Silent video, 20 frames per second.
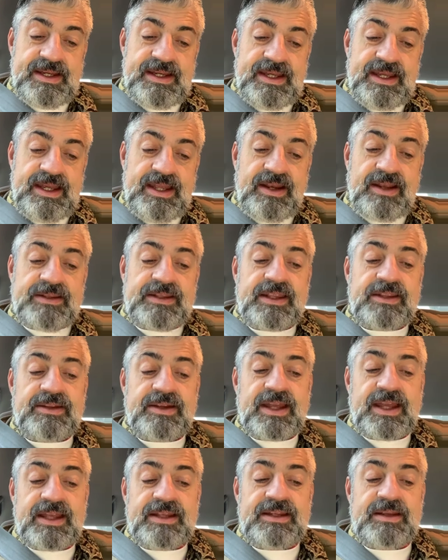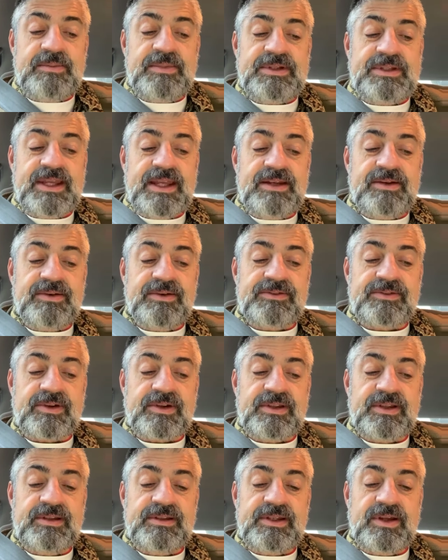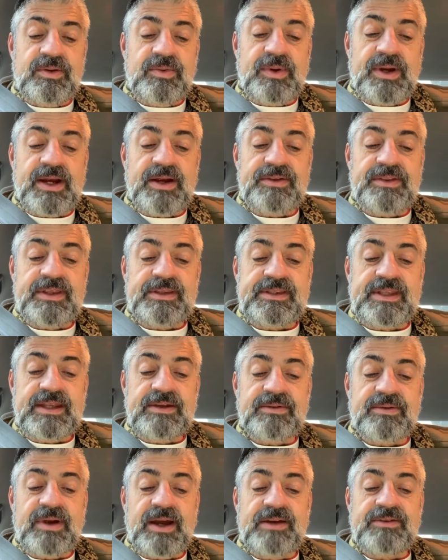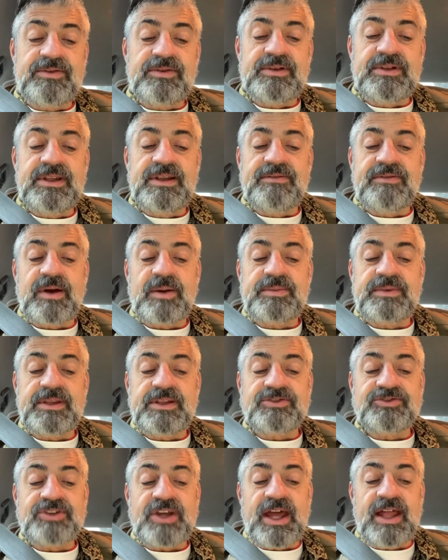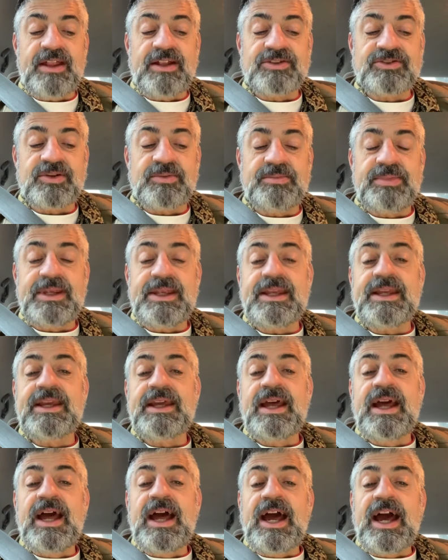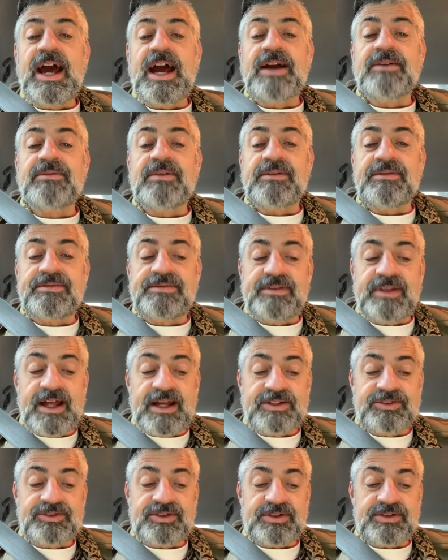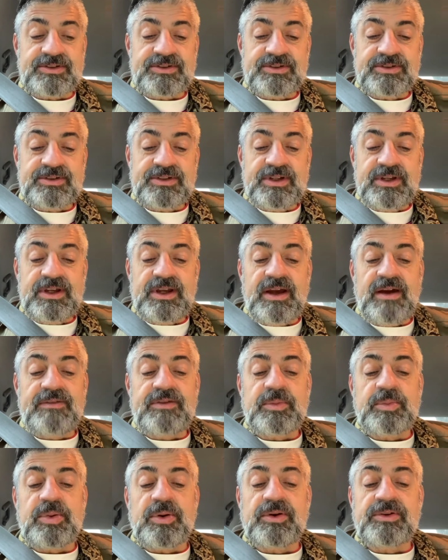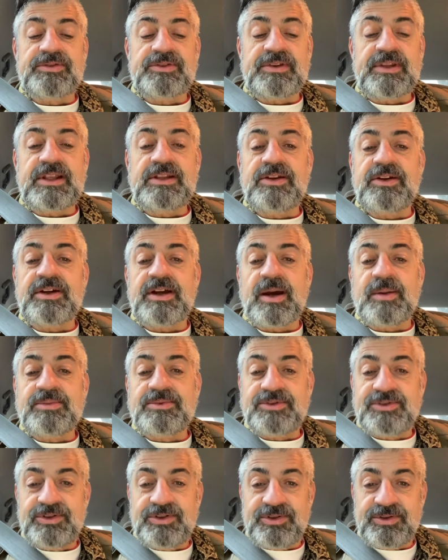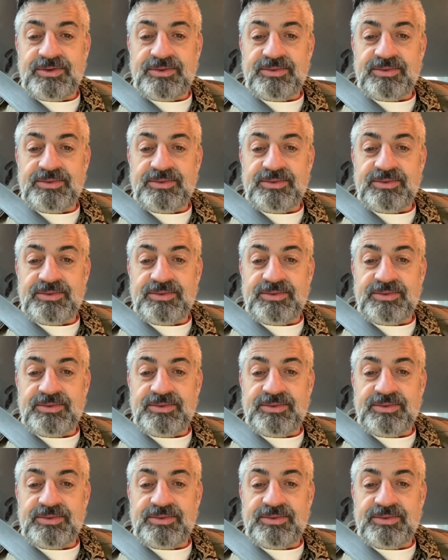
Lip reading: On the other hand, imitators are clearly aware that they arrive to live up to the challenge of being a reflection the person they look up to,